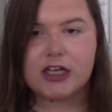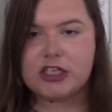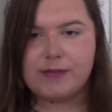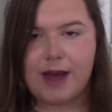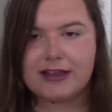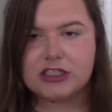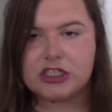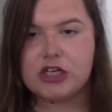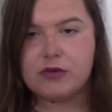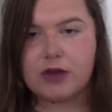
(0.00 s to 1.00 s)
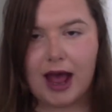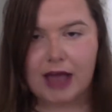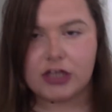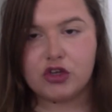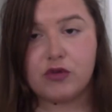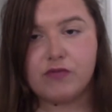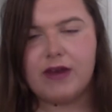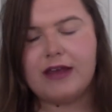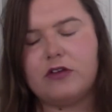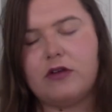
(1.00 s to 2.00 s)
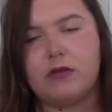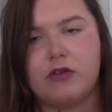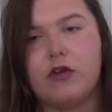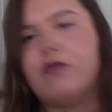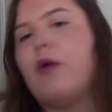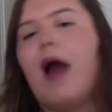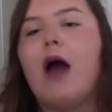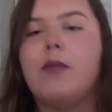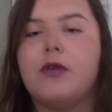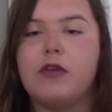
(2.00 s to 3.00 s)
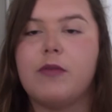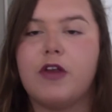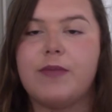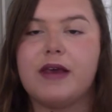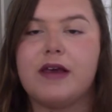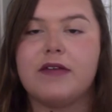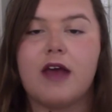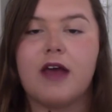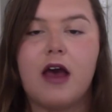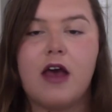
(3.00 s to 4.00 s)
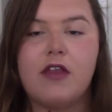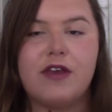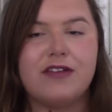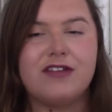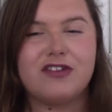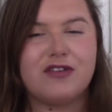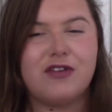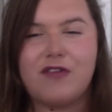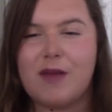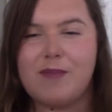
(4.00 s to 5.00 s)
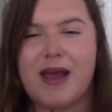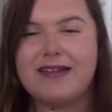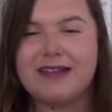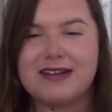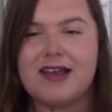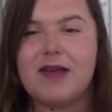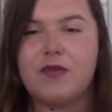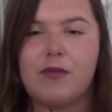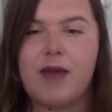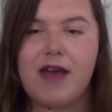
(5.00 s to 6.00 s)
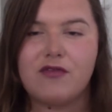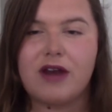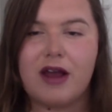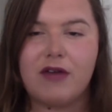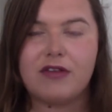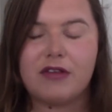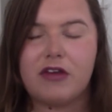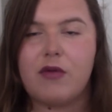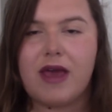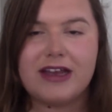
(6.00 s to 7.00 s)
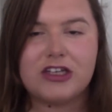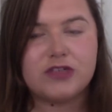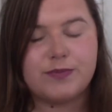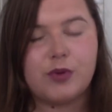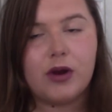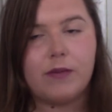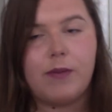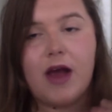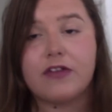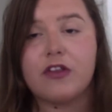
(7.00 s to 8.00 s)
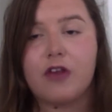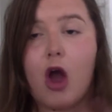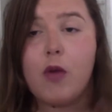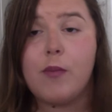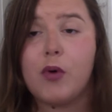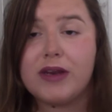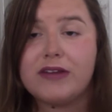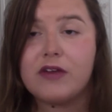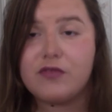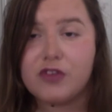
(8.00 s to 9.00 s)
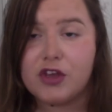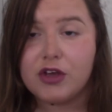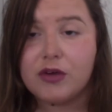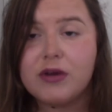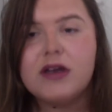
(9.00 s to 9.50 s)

matter to you and you can relate to and sort of will help you the most, because these are just sort of like basic tips from everyone else, you know, each person's own point of view,